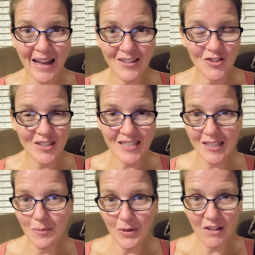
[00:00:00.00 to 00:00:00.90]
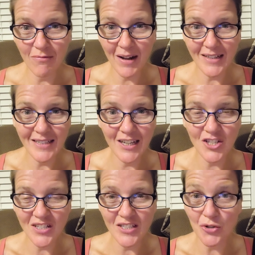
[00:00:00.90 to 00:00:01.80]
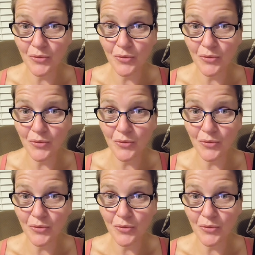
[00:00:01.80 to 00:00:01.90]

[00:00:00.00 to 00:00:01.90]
and just did a brief meditation to